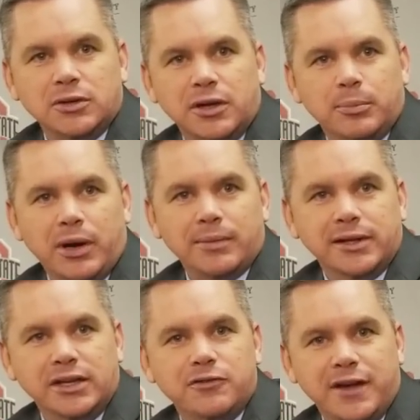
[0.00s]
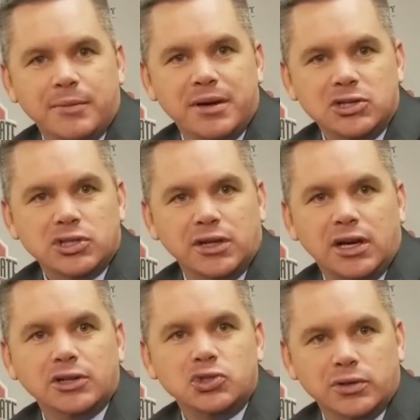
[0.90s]
uh, probably any fan base in the
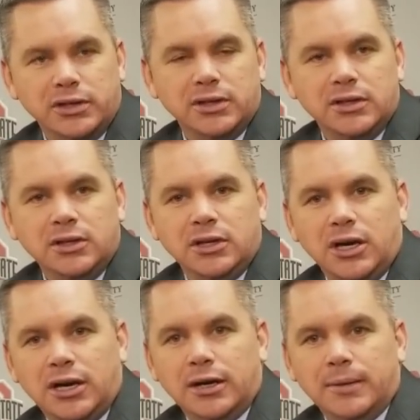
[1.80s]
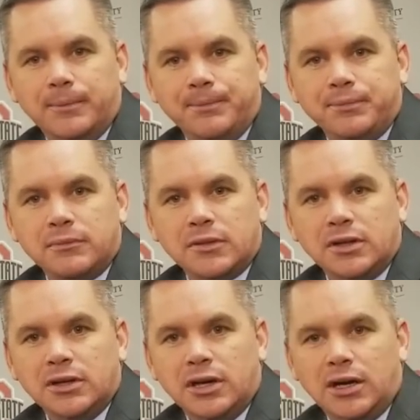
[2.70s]
country. Um,
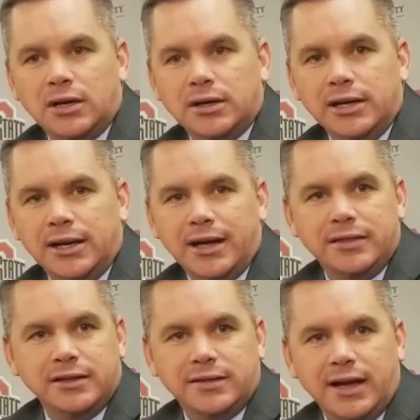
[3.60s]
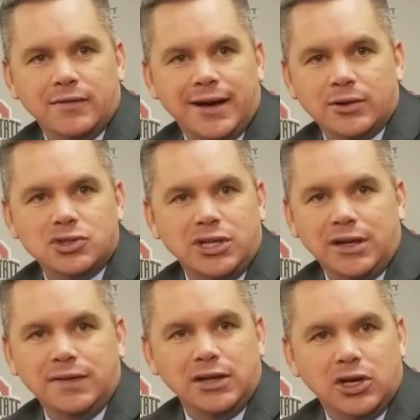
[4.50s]
uh, and I think they have an
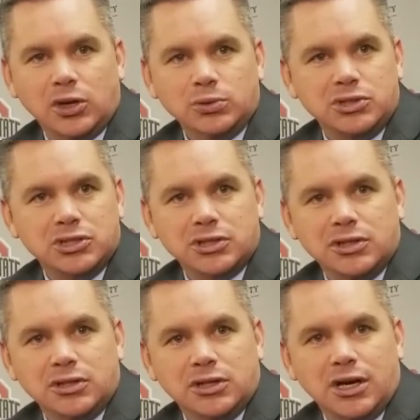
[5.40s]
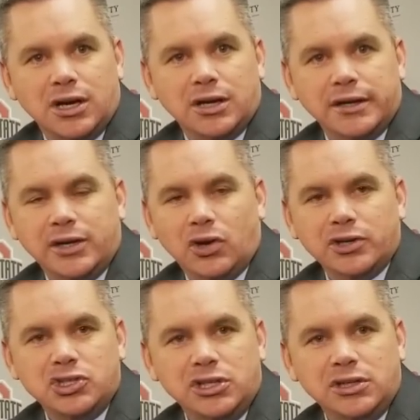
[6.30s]
outstanding coach in uh,
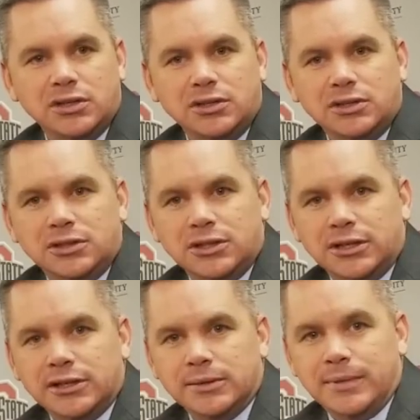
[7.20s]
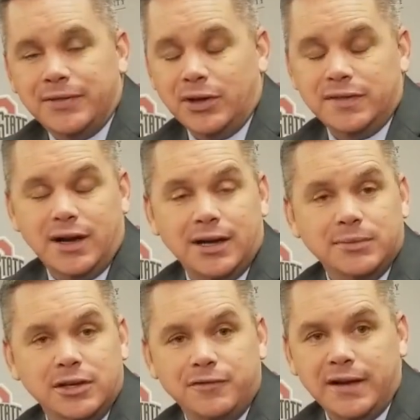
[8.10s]
Archie. Um, I thought Tom
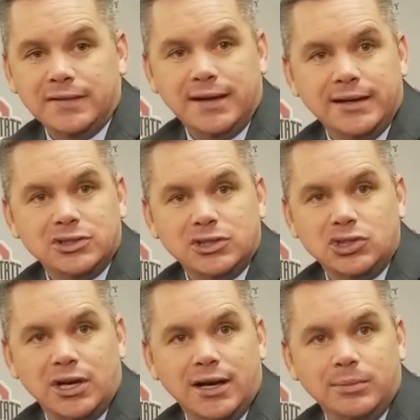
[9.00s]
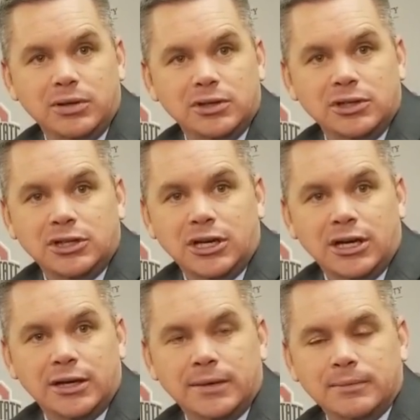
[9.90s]
did a fantastic job.
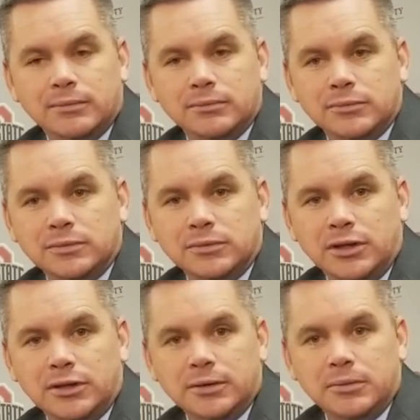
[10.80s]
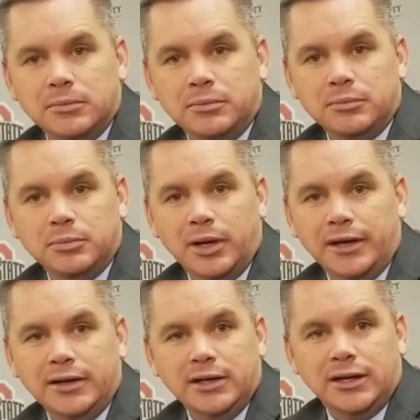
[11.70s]
Um, uh,
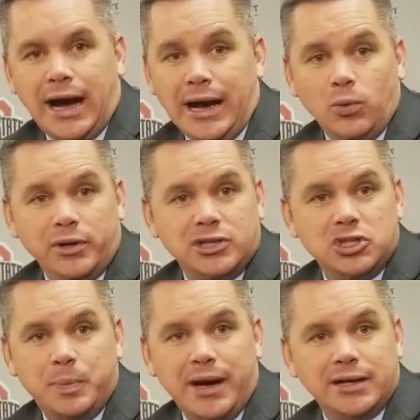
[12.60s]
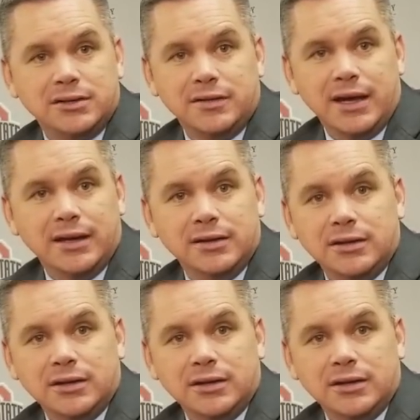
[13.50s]
but I would expect that